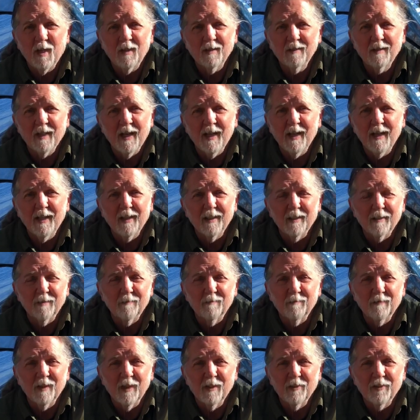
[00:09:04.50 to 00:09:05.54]
day
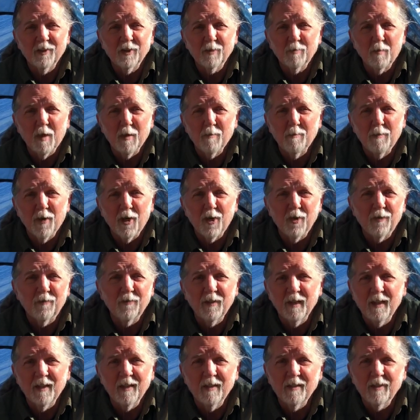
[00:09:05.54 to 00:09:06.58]
in just my bare
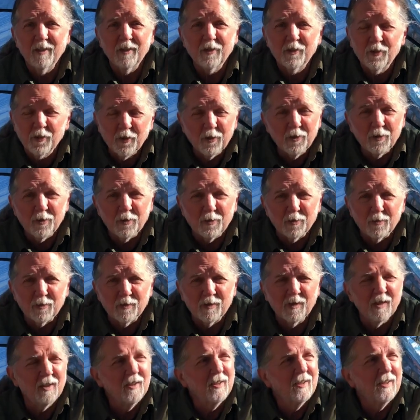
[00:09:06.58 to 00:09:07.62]
feet in the shoes,
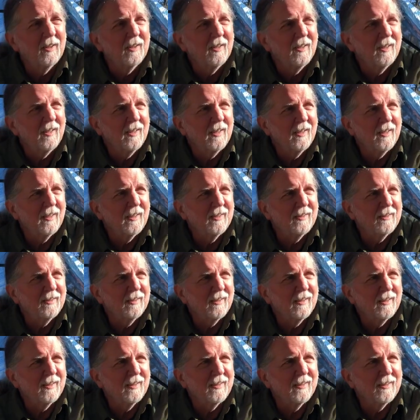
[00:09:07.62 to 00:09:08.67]
and
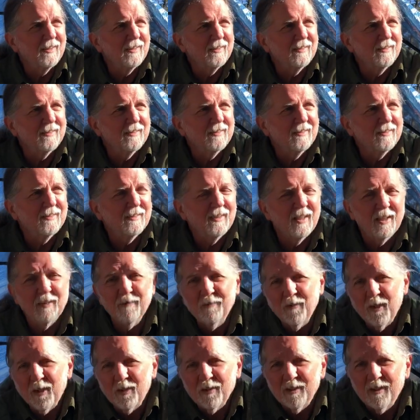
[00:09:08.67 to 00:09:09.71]

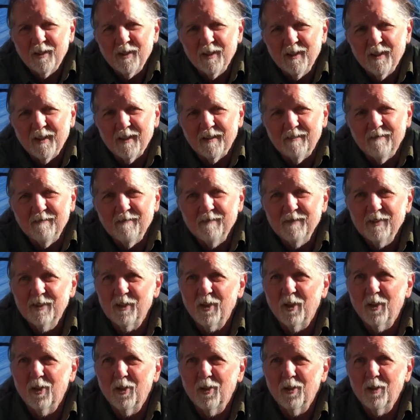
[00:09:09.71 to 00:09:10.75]
felt good.
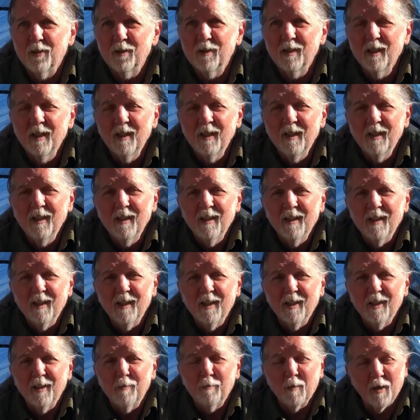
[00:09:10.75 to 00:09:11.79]
So
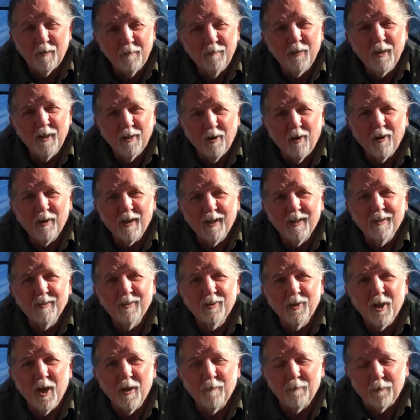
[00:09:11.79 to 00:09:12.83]
my feet are getting
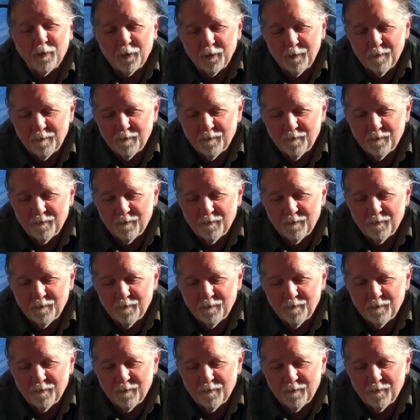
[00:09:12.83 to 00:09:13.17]
tougher,